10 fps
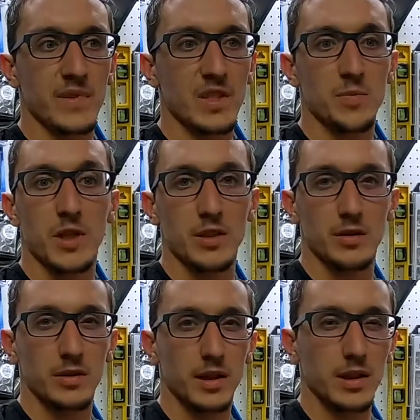
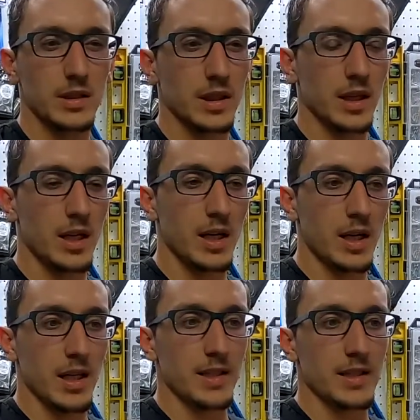specialties.
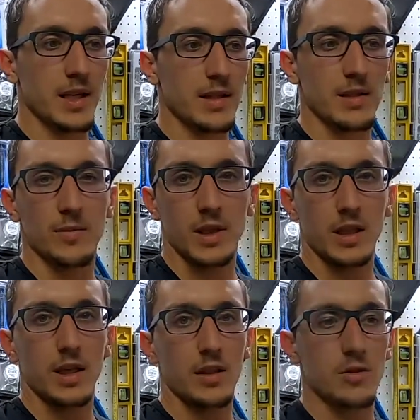It's not
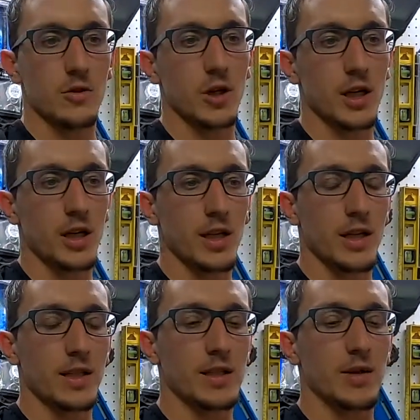something I enjoy.
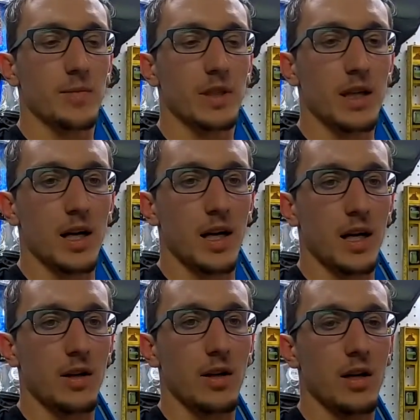It's something
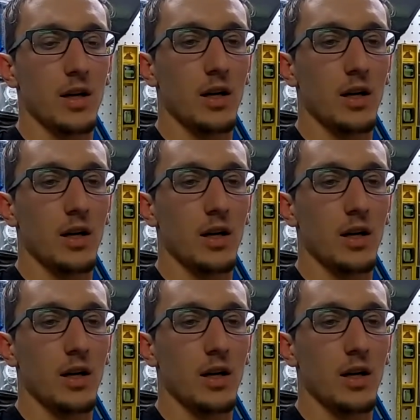I